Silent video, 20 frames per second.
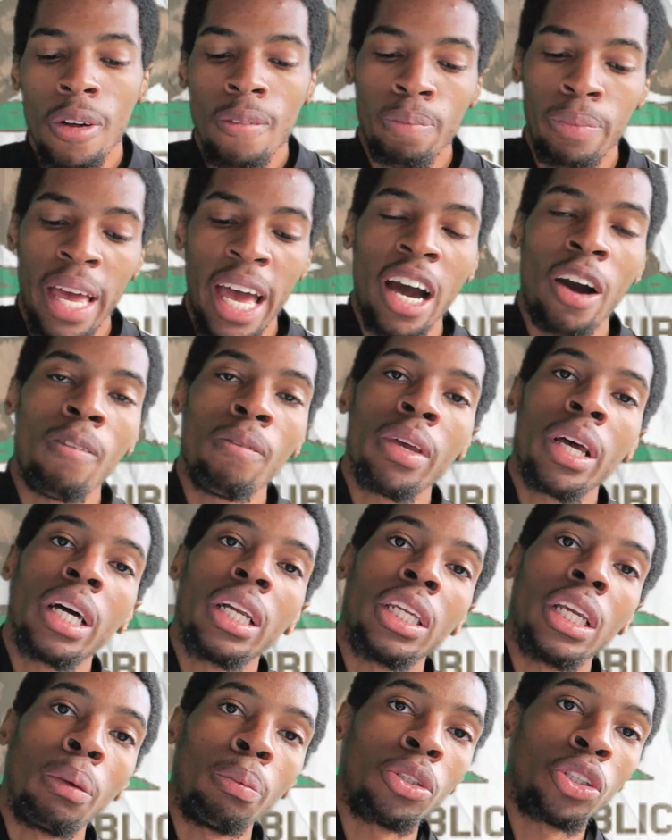Now,
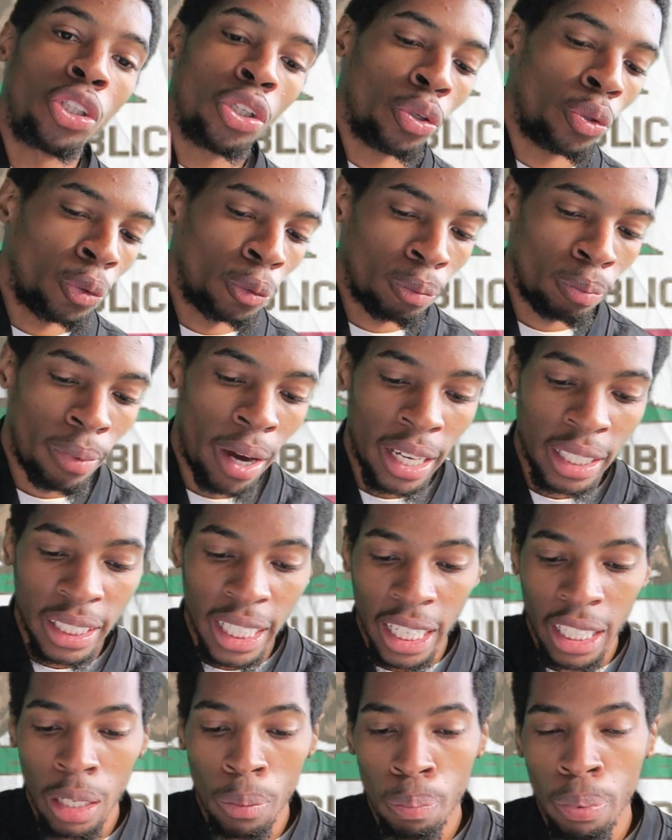number two, my
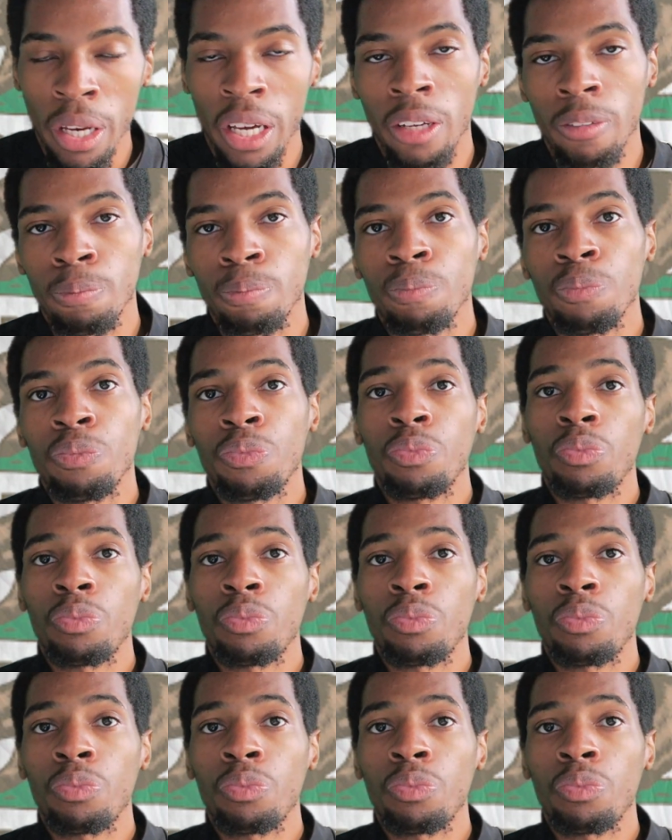second opinion.